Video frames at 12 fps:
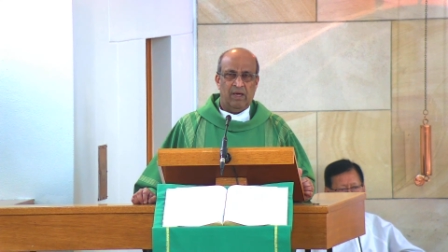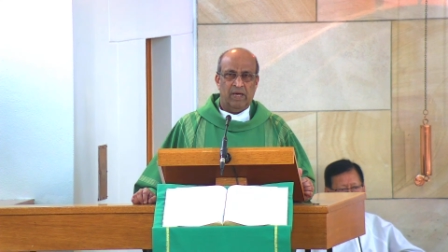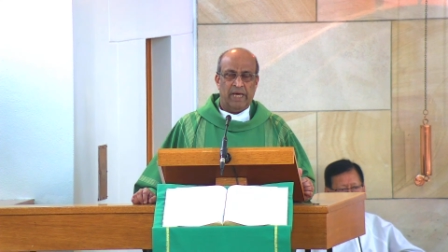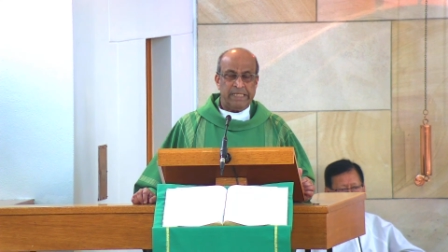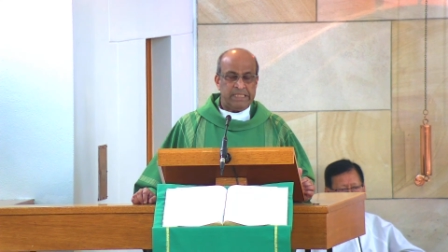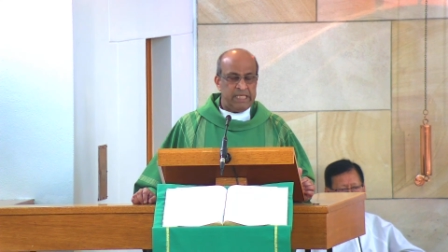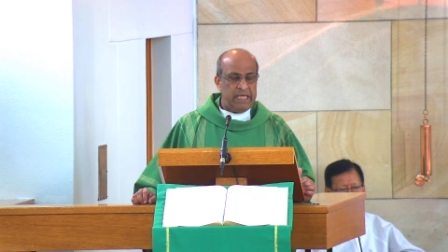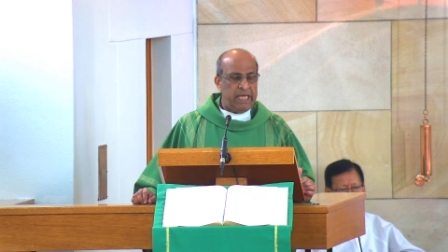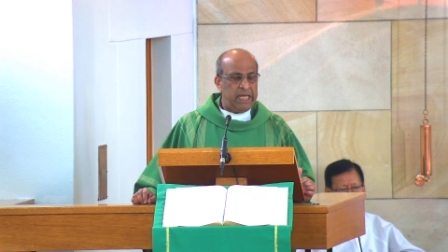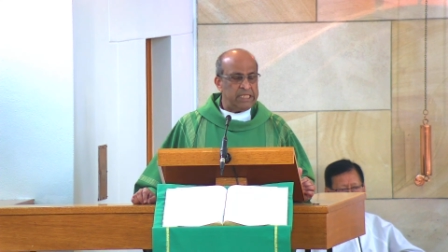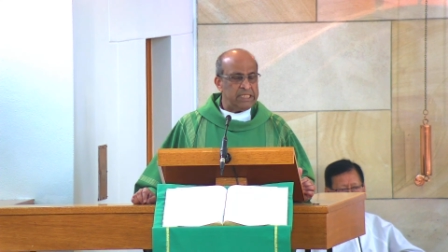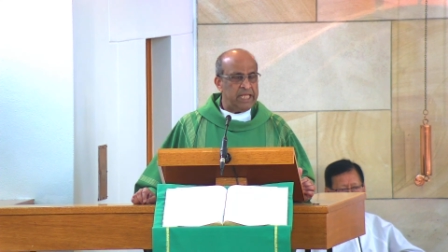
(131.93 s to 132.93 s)
And
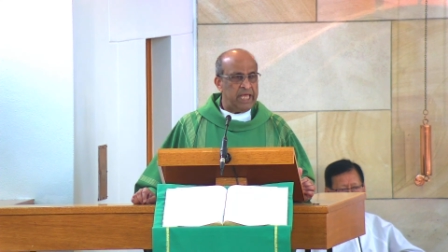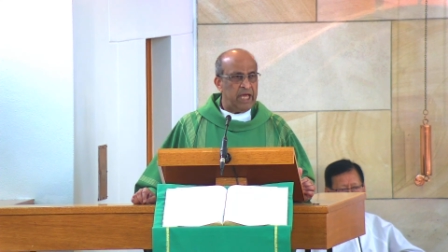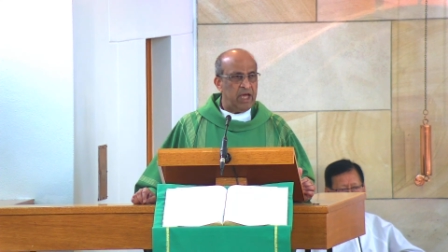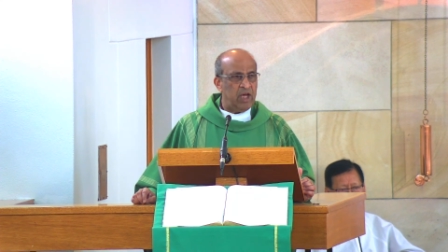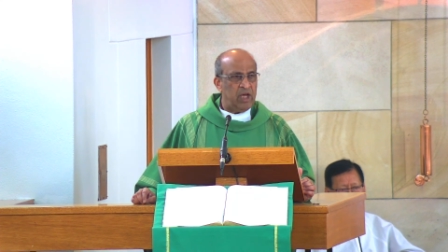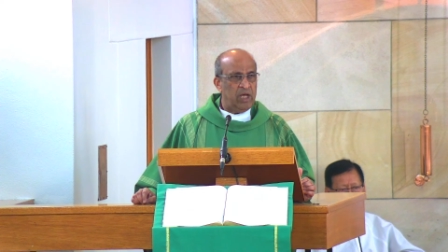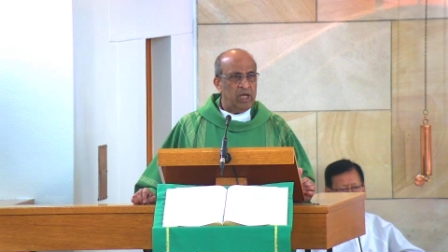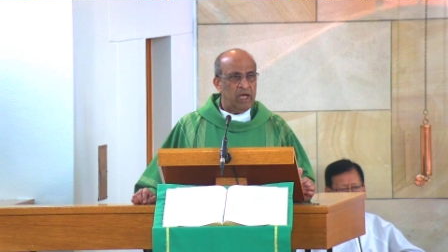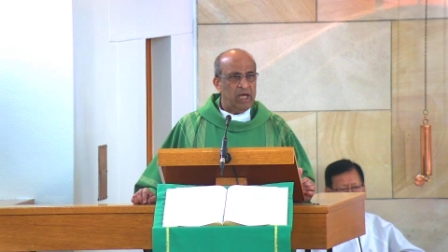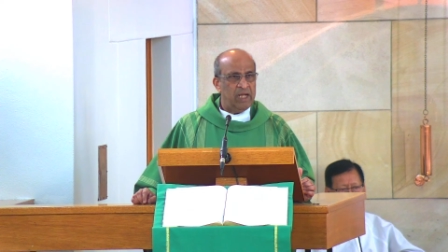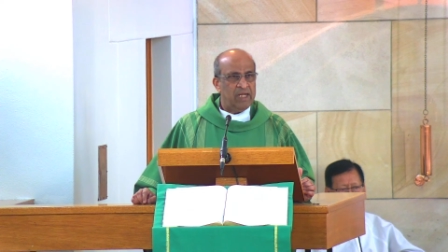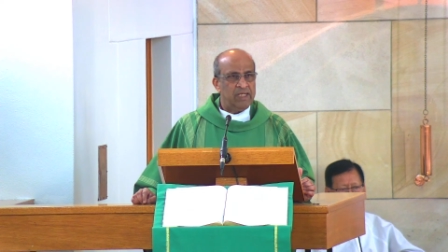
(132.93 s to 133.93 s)
seeing their
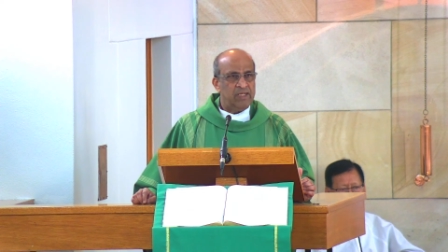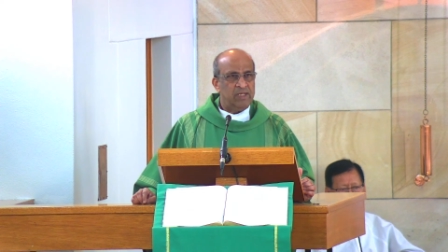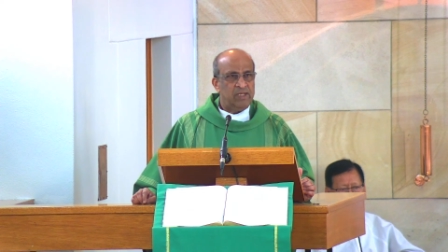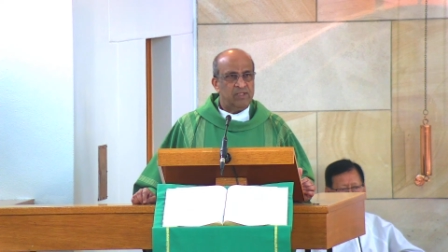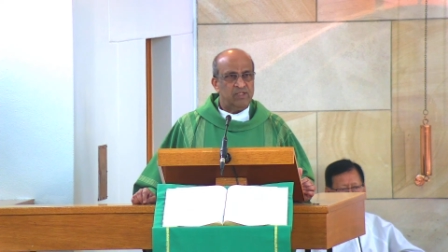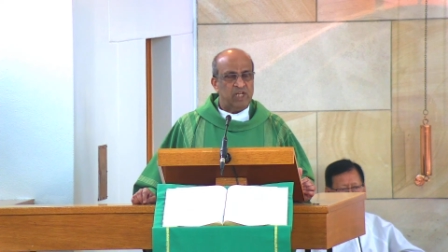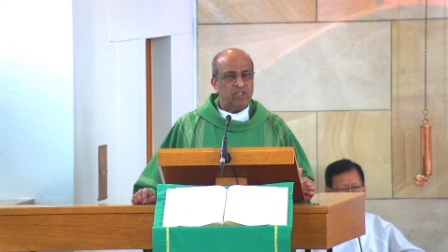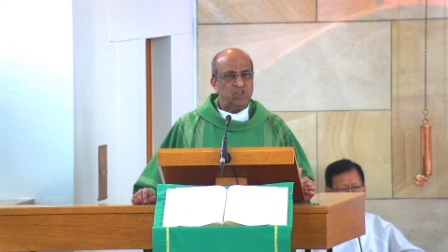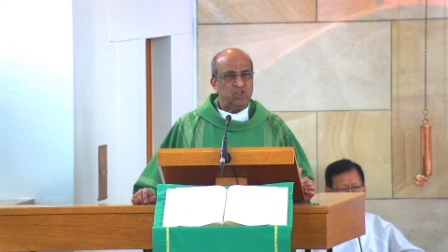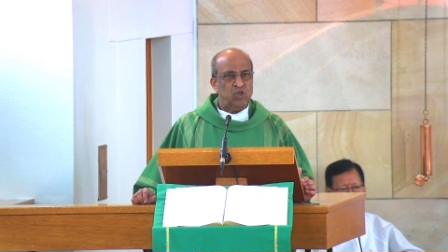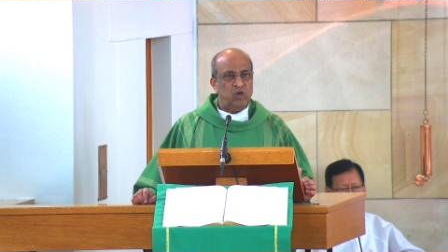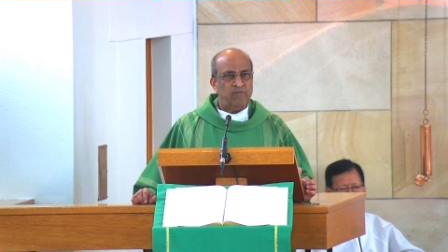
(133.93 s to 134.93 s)
sense
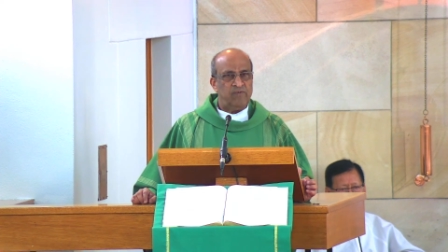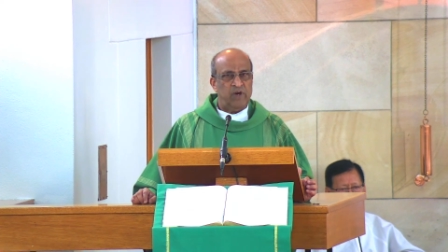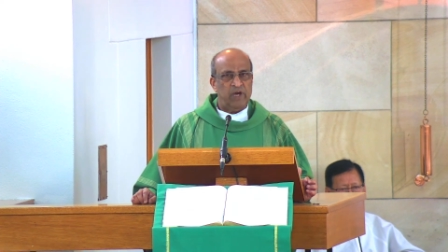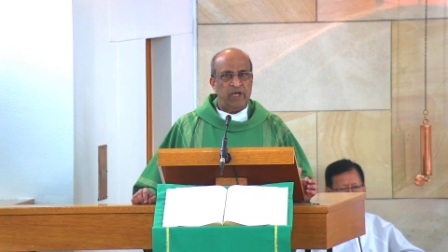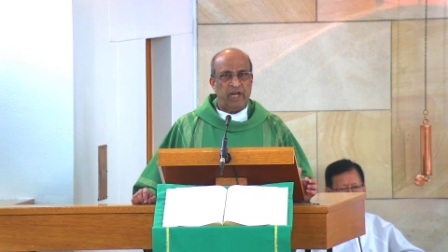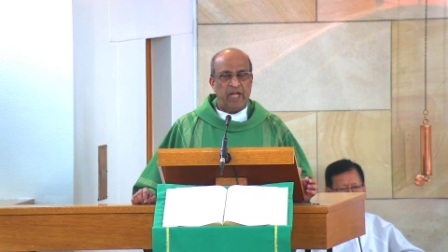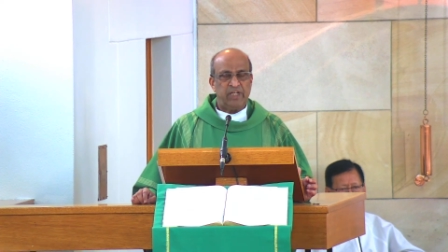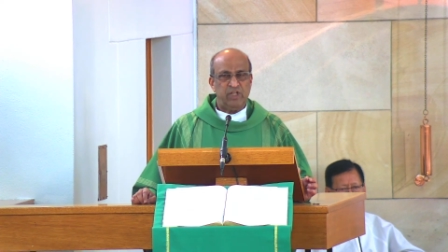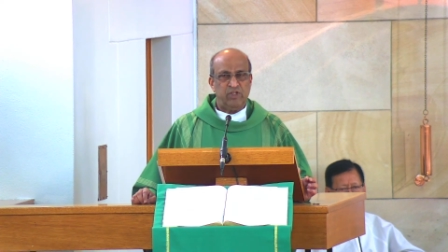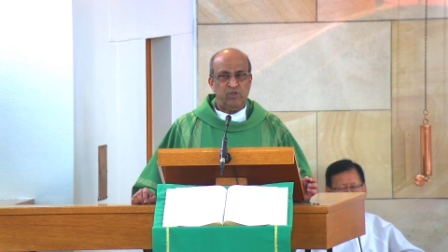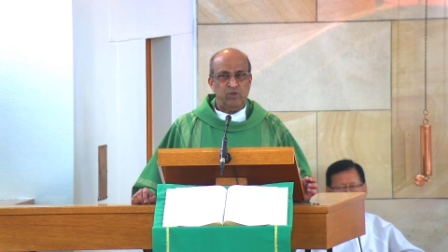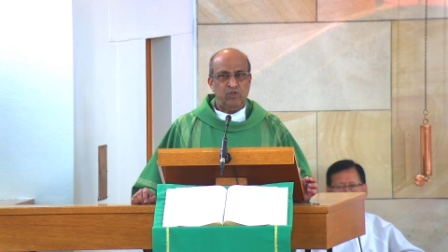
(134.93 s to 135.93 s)
of
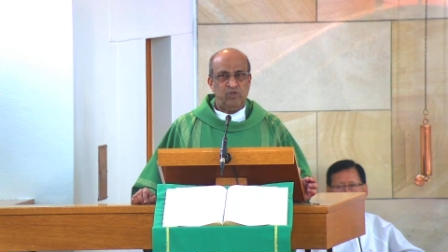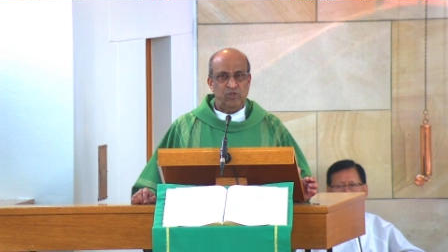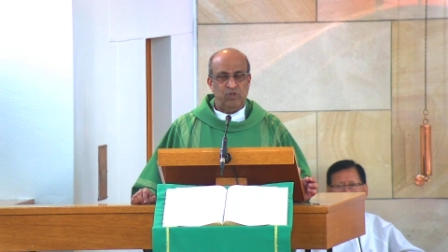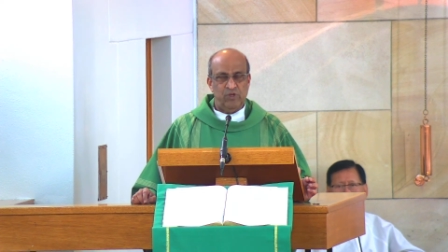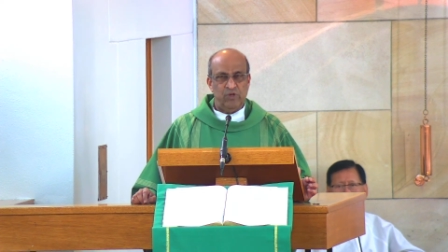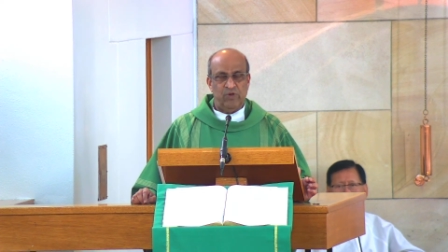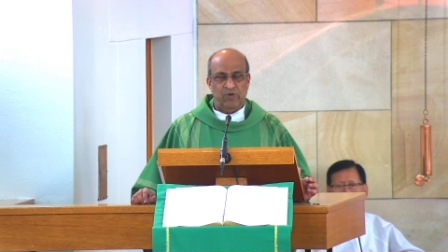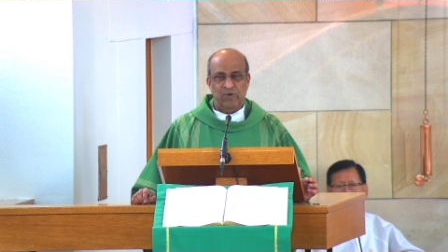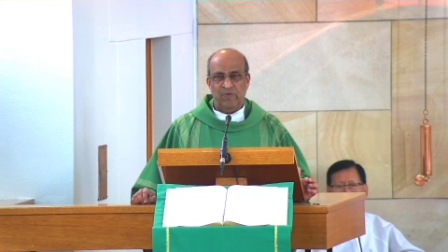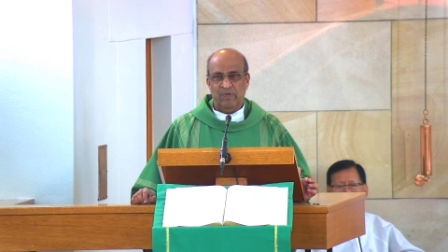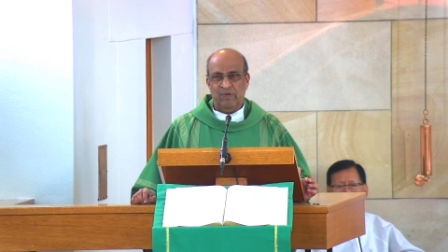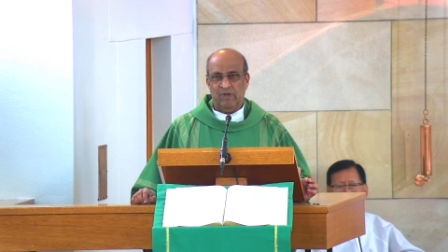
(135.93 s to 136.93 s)
gratitude to you
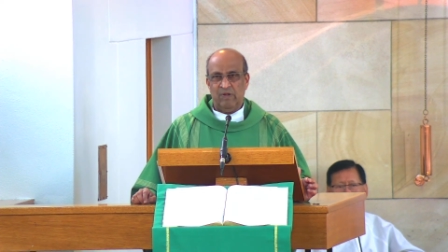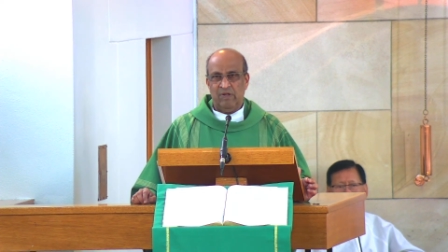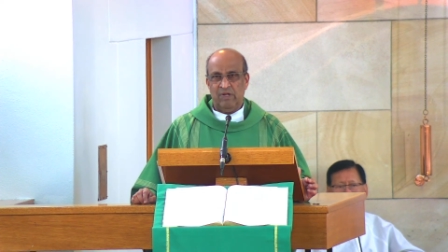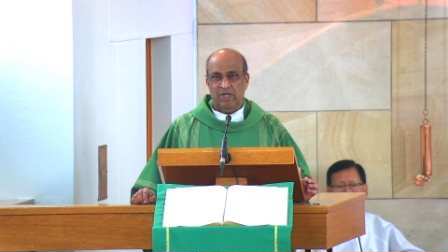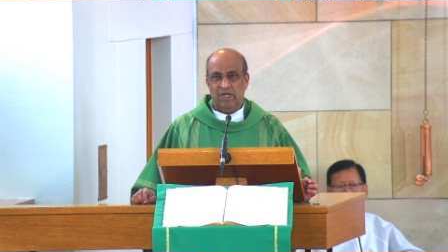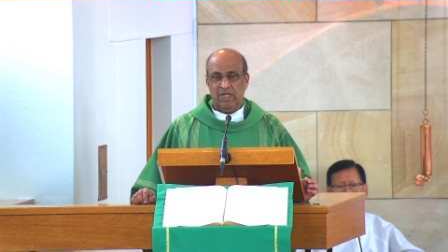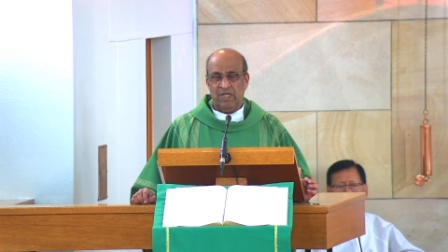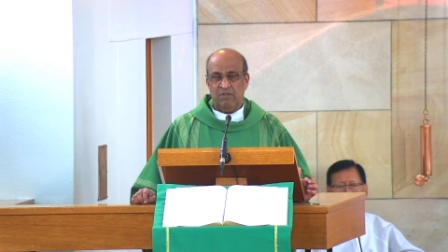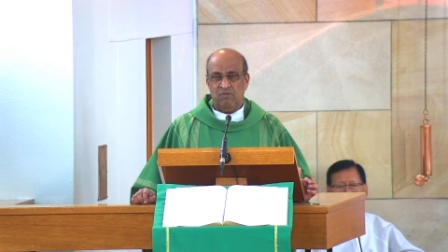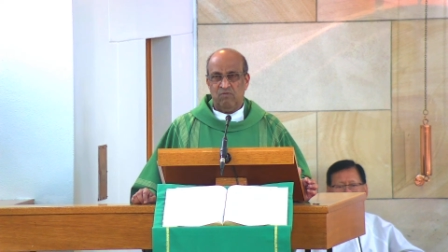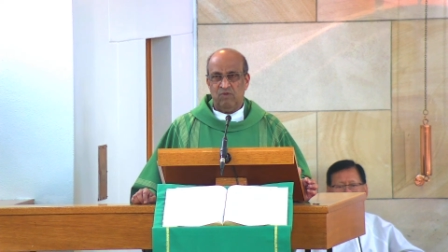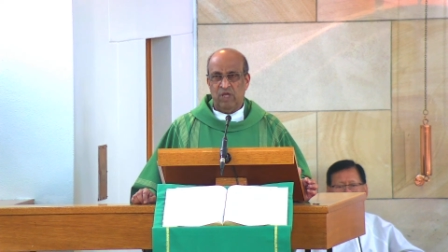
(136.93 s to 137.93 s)

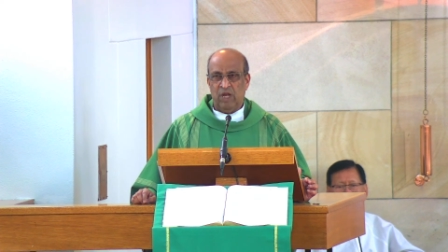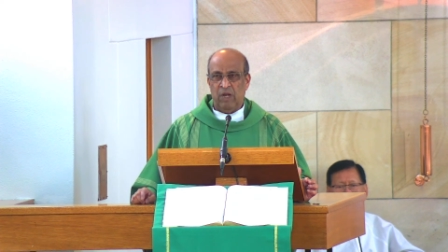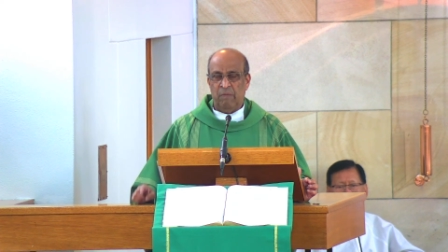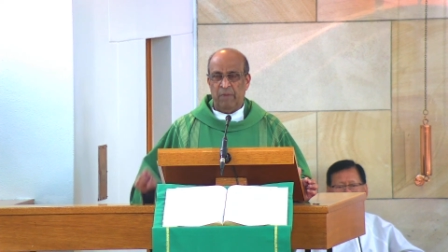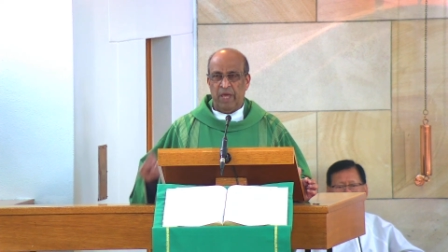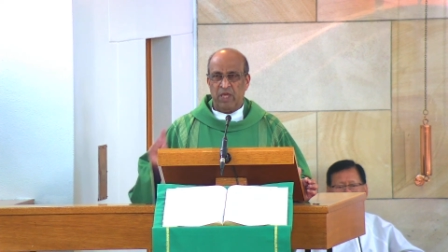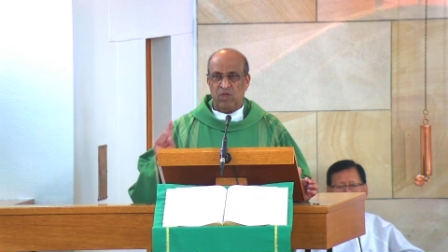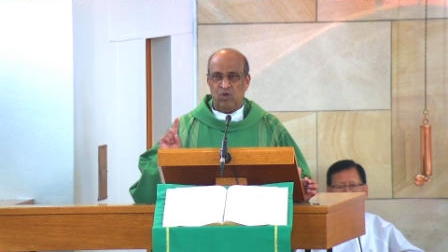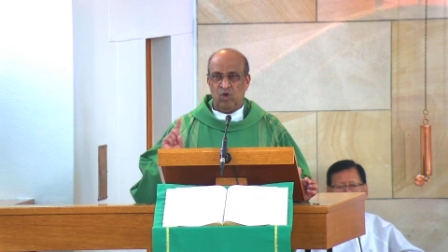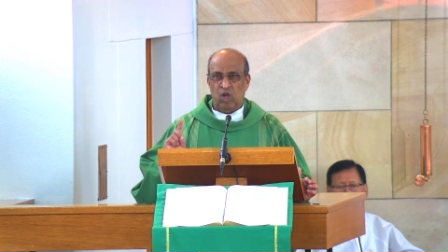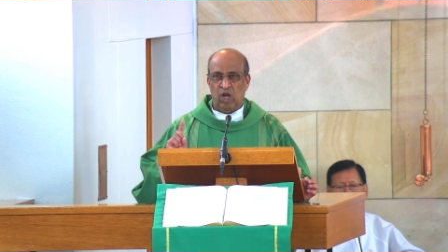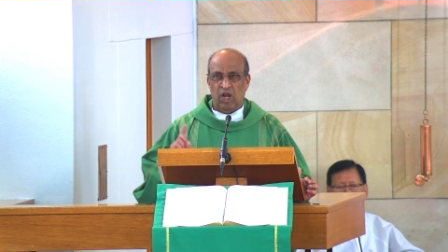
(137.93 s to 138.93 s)
will make
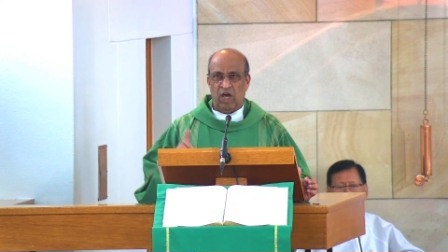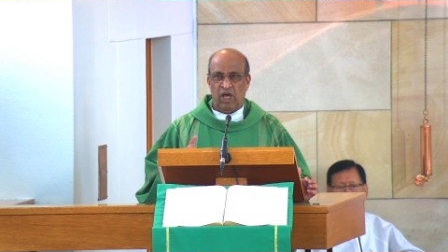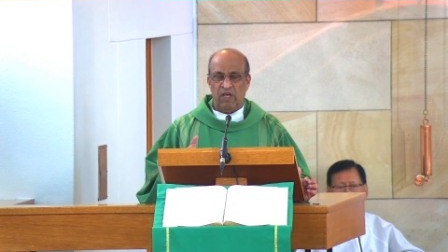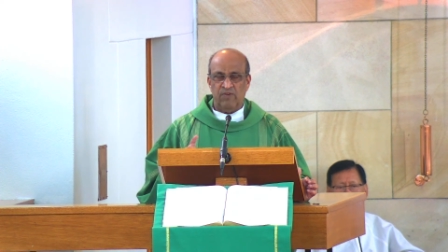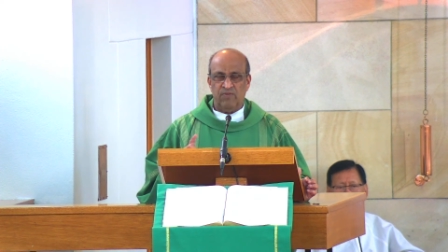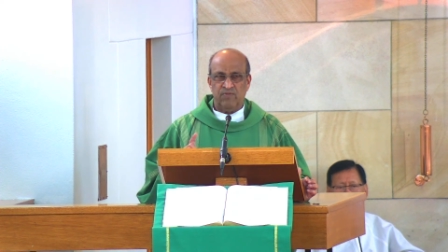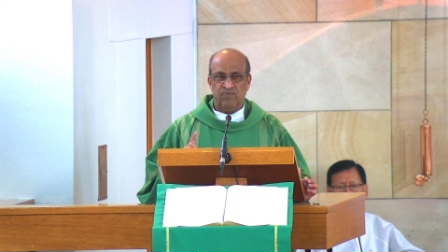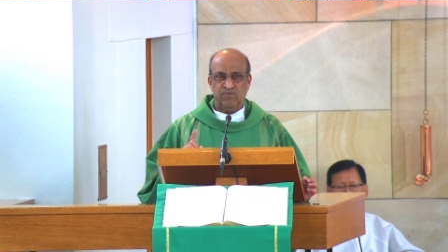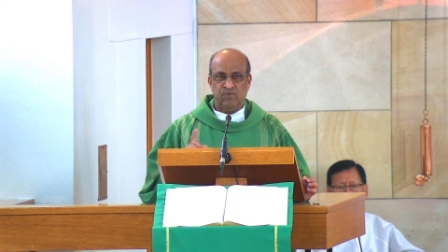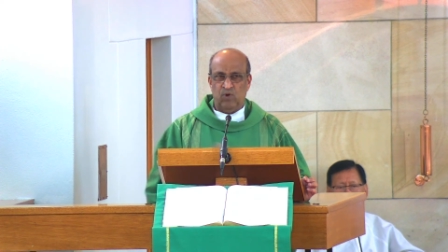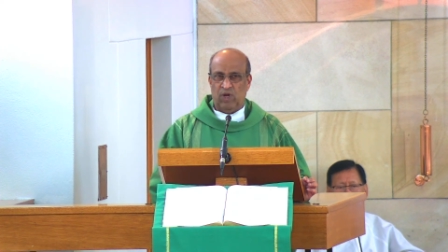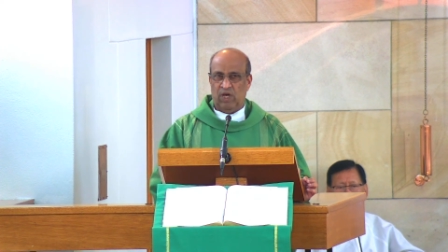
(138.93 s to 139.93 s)
your life
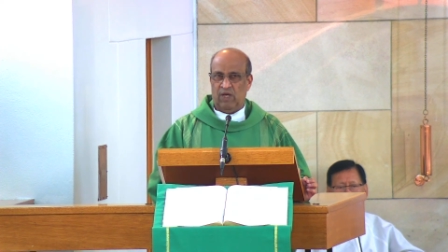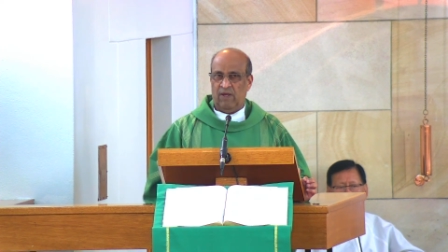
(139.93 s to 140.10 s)
fuller.